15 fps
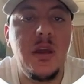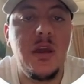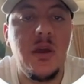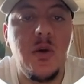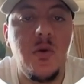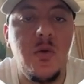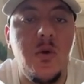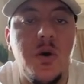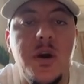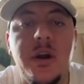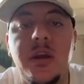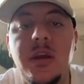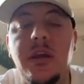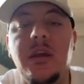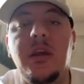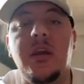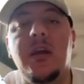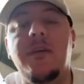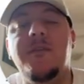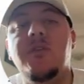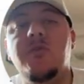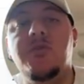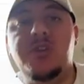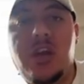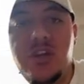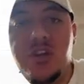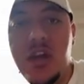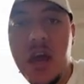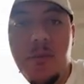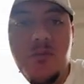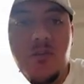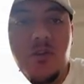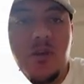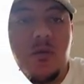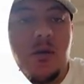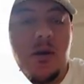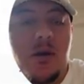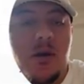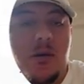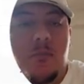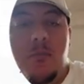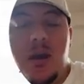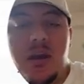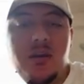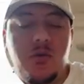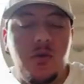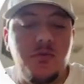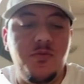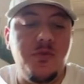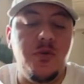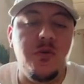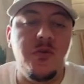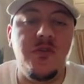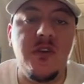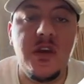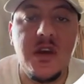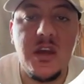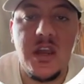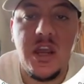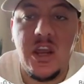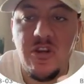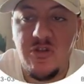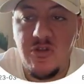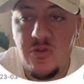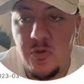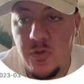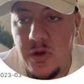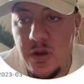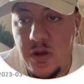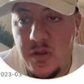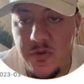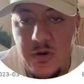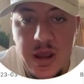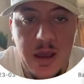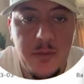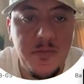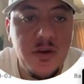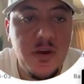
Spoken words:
Or if you change apps, you can migrate those into another app.